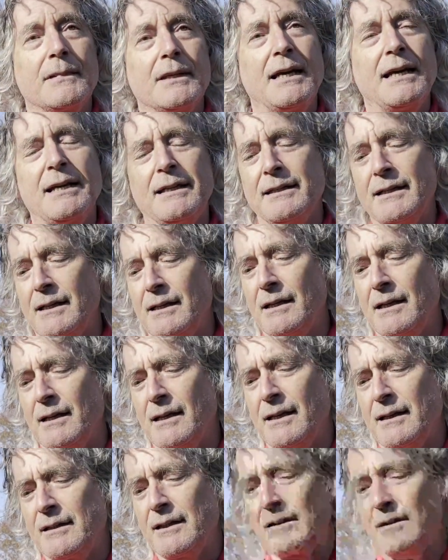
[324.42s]
And
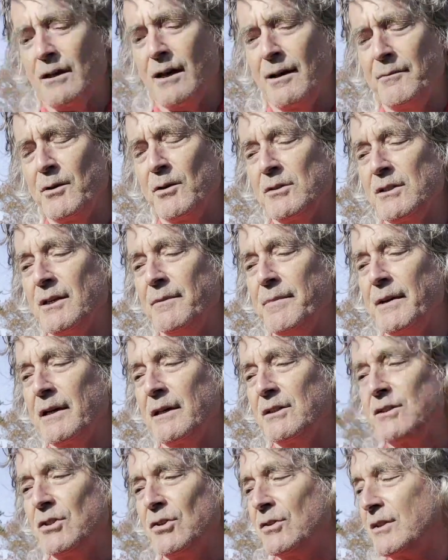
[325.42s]
at the time it was about
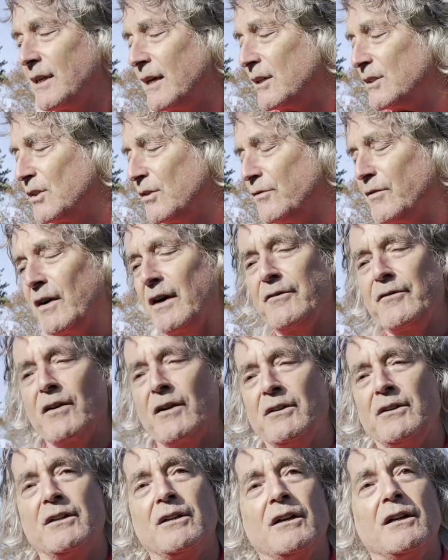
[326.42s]
a
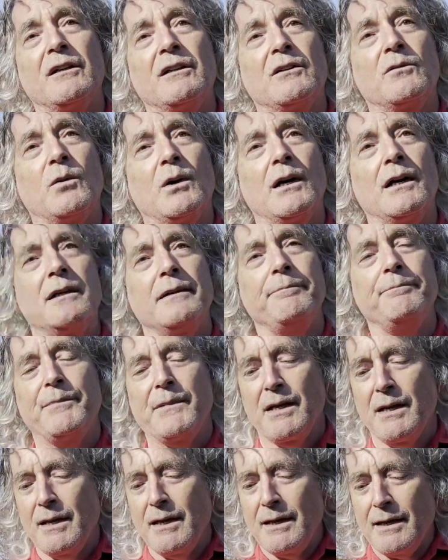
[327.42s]
$2,500 one.
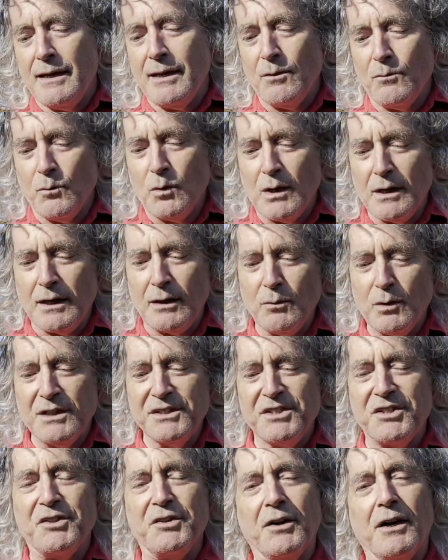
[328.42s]
And when I
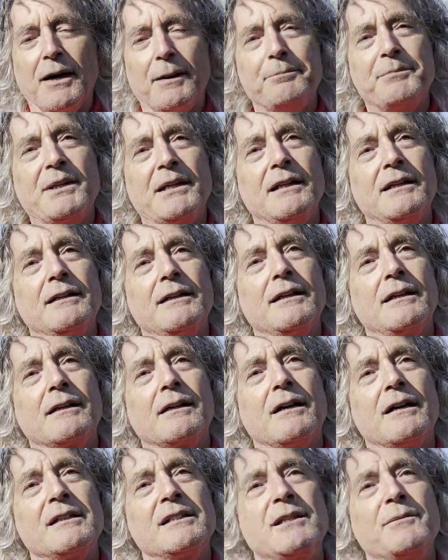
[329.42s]
once dropped it, it
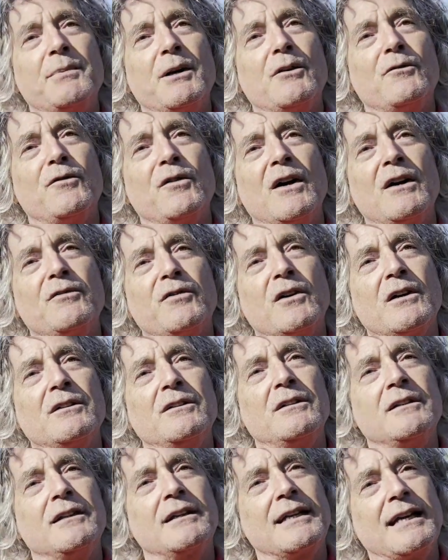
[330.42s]
cost about
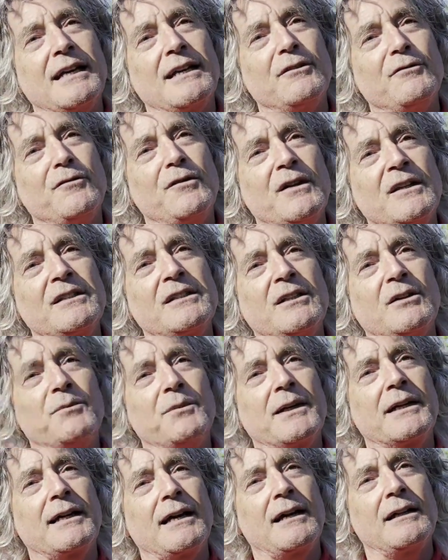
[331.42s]
$500 to get it fixed and
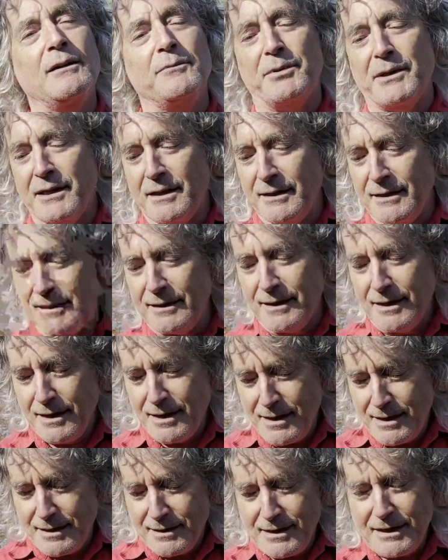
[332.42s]
recalibrated.
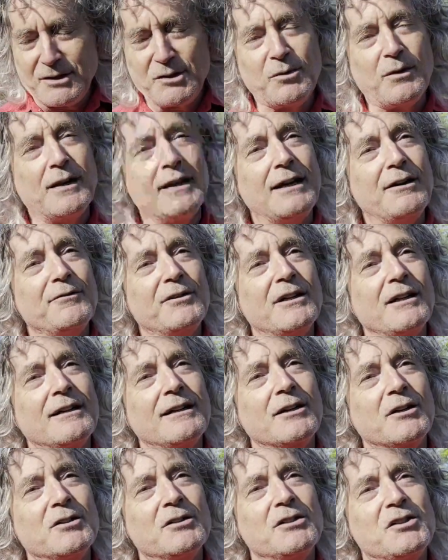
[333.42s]
That's why I have it
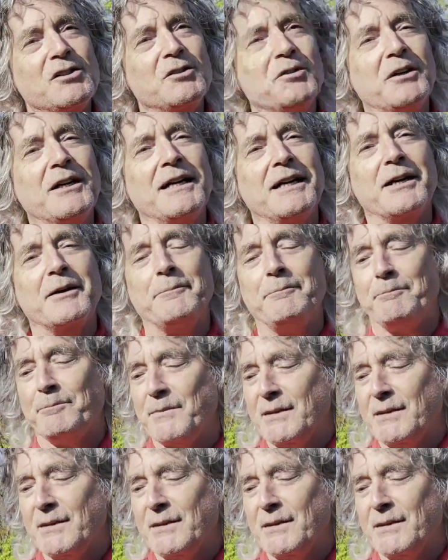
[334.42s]
on a good string.